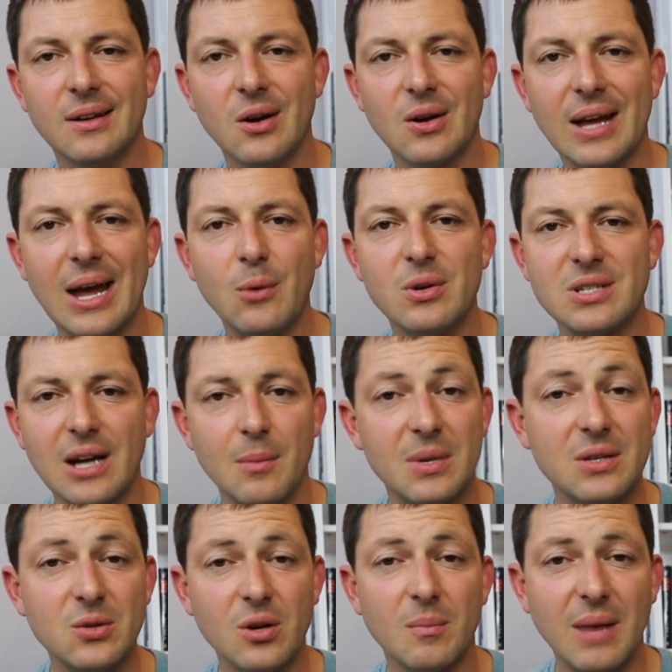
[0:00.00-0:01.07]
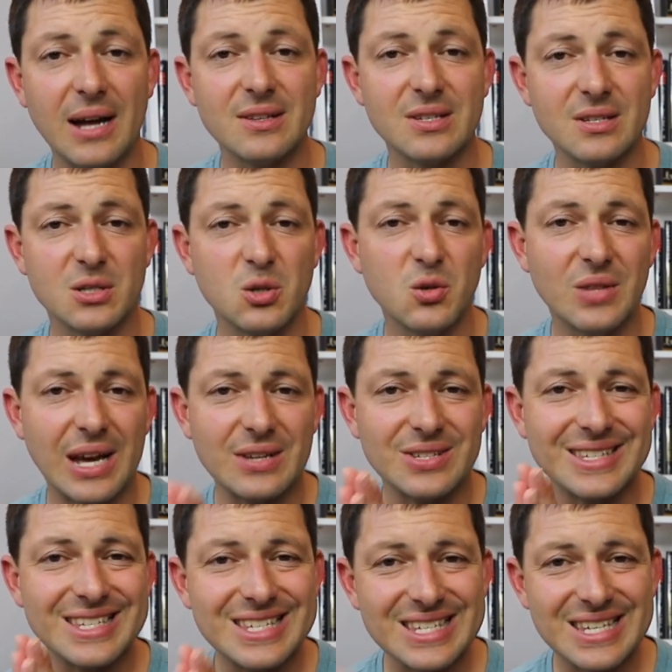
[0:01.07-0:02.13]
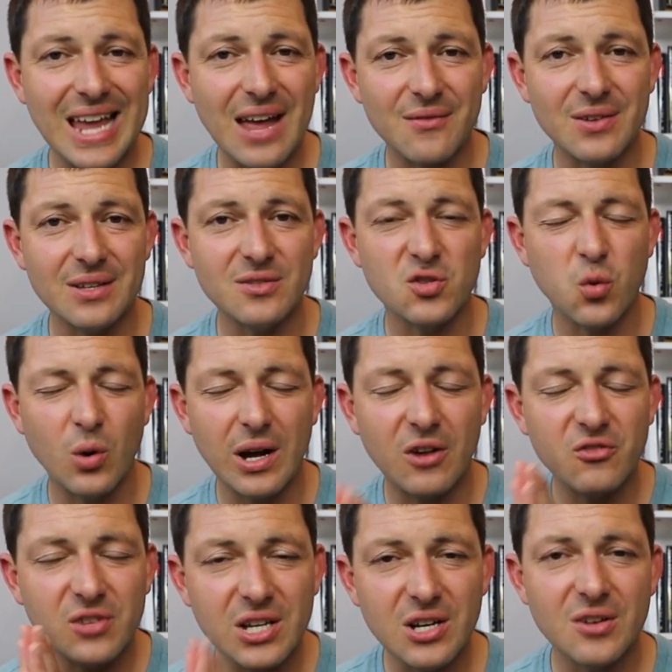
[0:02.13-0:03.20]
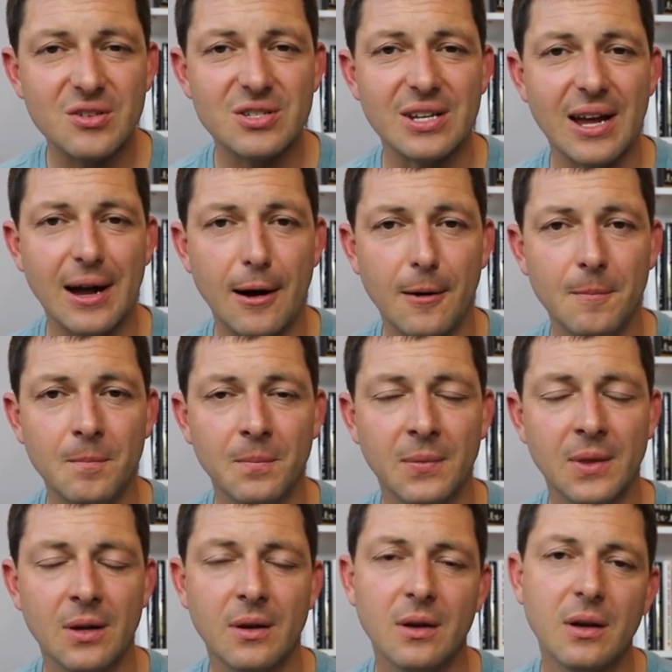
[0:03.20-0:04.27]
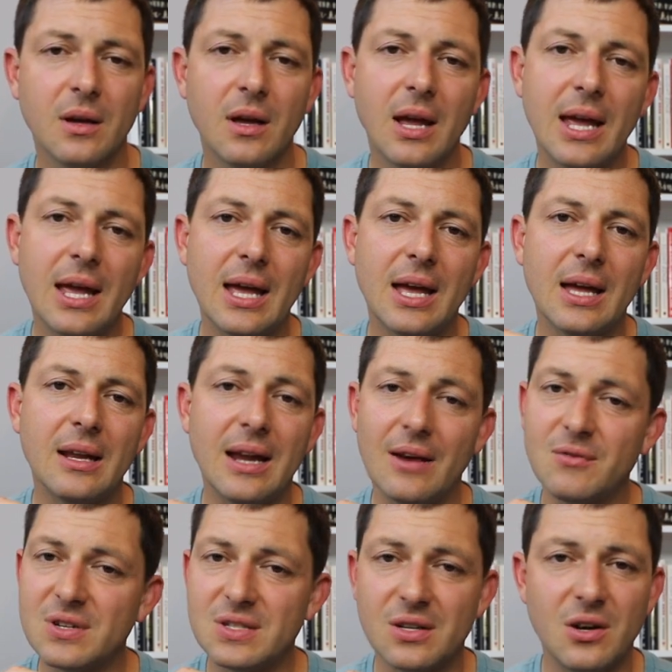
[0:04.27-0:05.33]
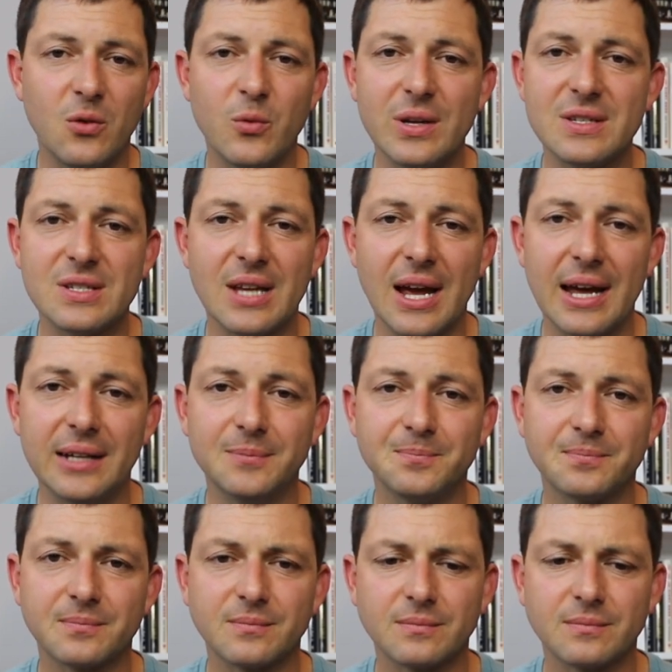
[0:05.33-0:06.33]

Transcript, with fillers: okay, which I've been doing mine since two thousand seven, twelve years now, and every single Wednesday.